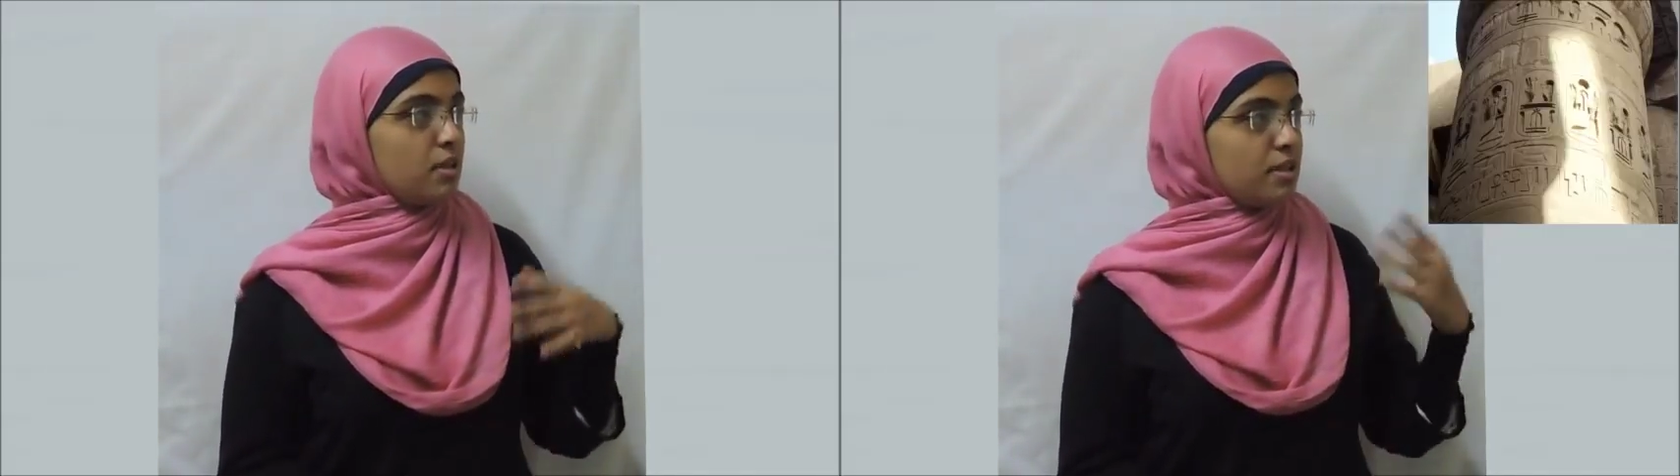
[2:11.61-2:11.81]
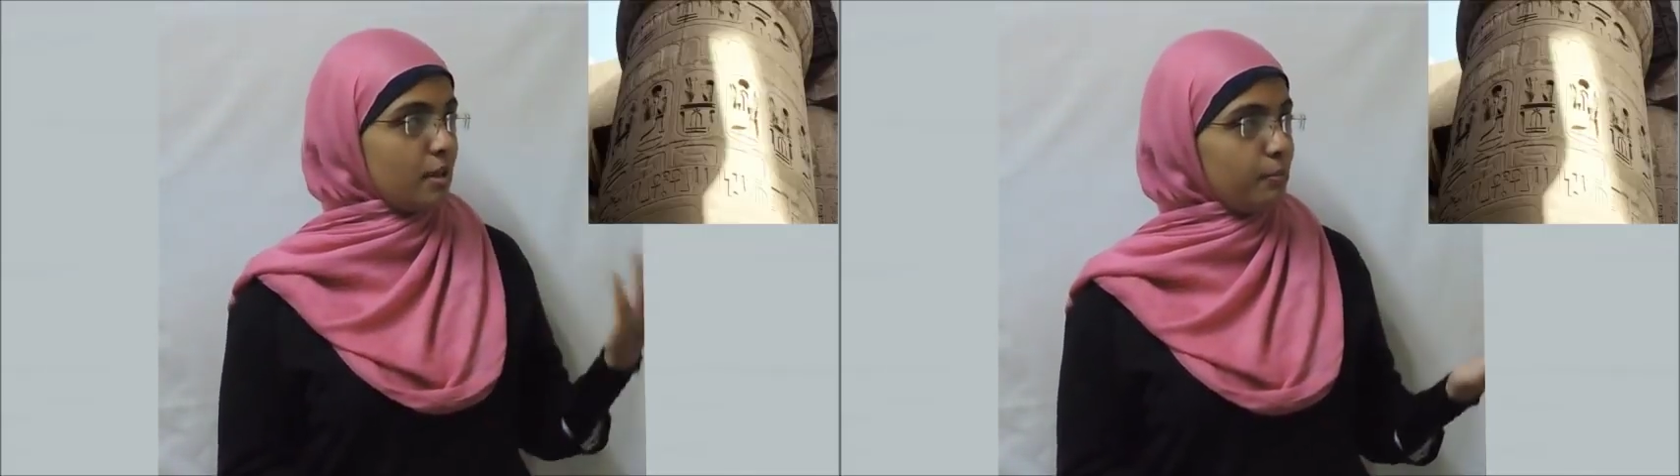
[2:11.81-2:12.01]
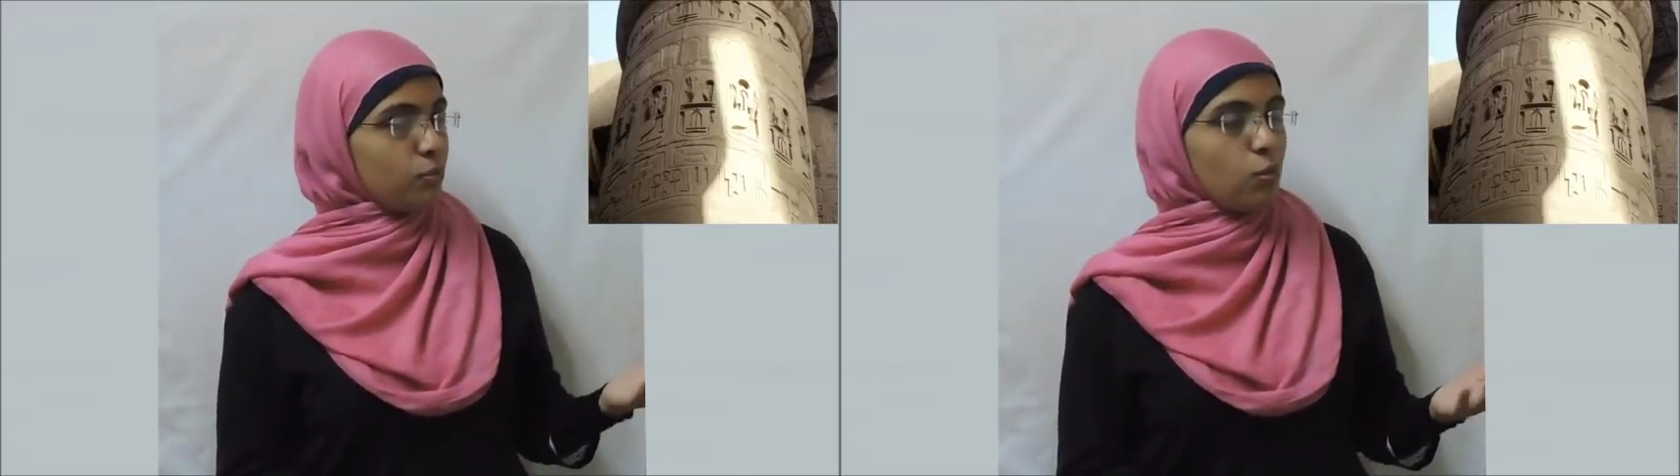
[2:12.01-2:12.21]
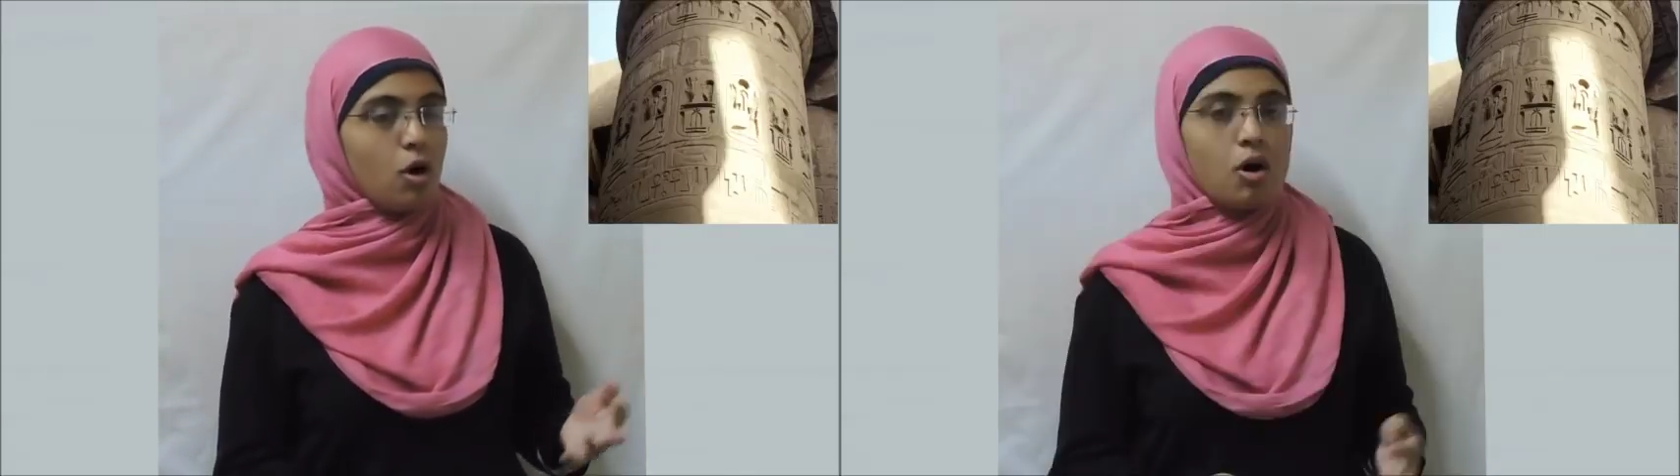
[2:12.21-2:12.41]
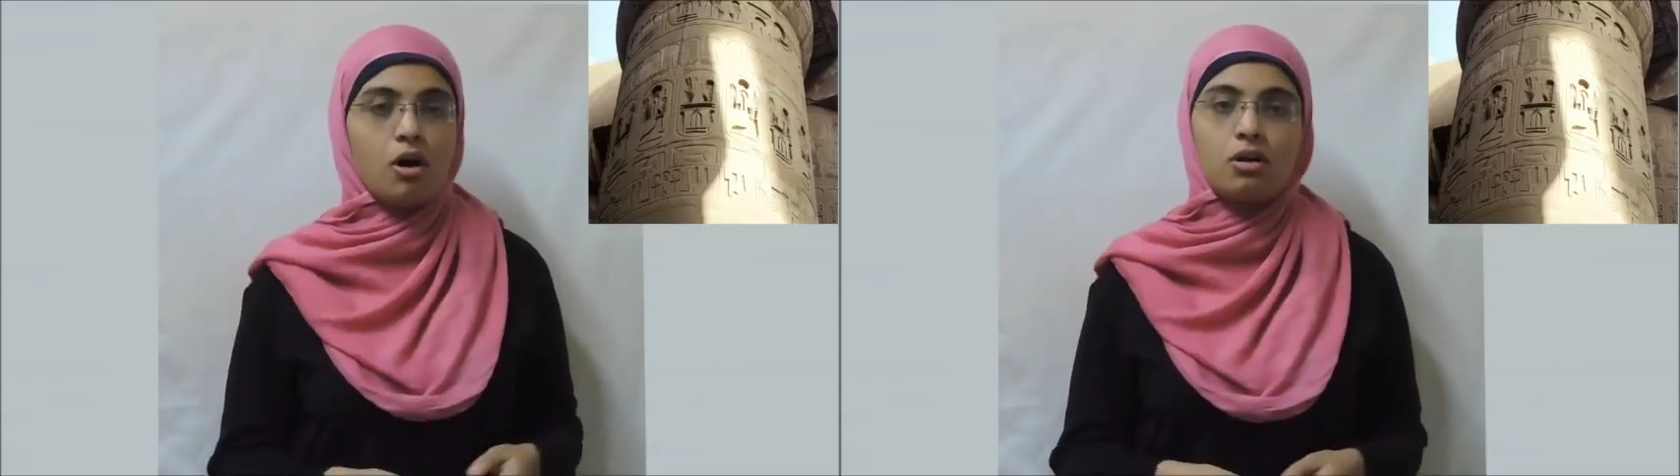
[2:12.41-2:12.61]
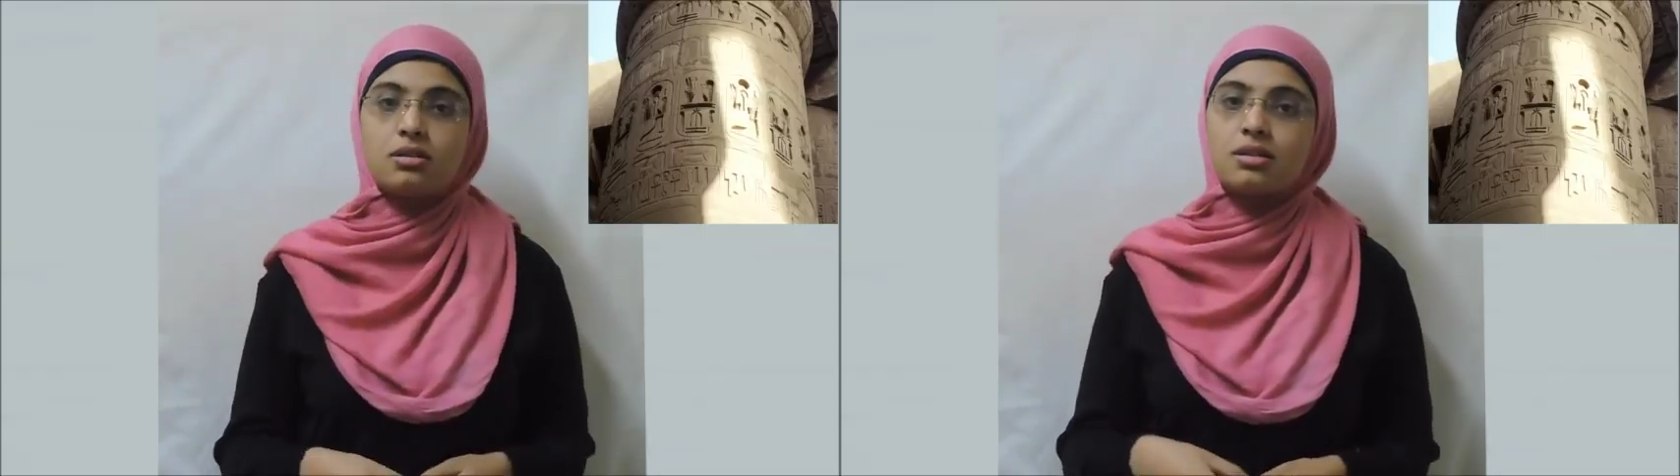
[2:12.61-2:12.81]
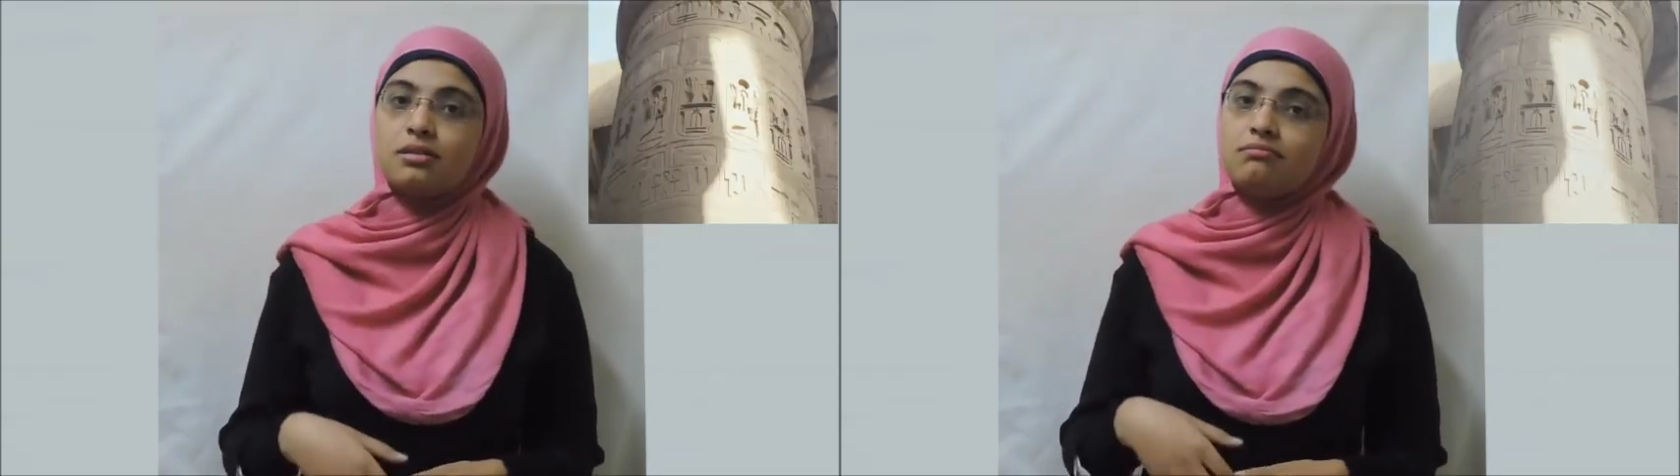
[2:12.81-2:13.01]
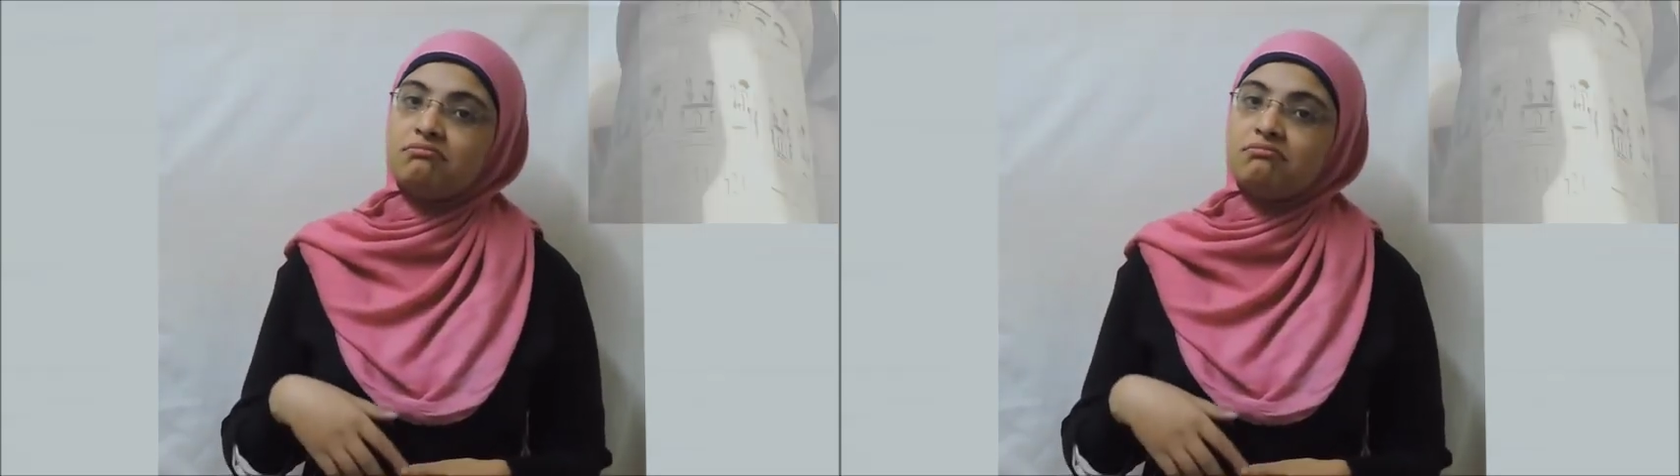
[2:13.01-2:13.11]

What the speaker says: the temple walls,